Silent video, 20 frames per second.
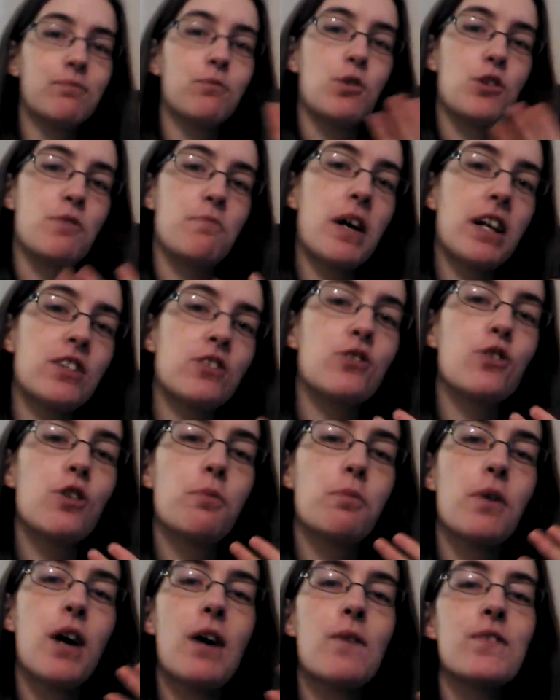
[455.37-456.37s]
Respect
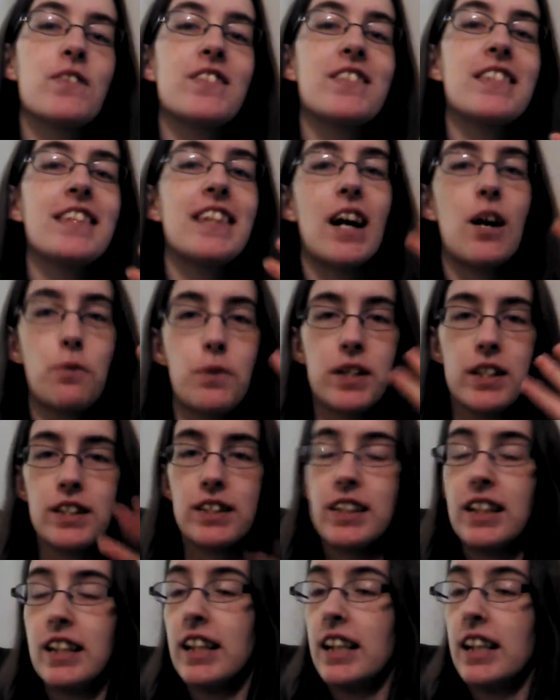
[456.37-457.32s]
your privacy, I will.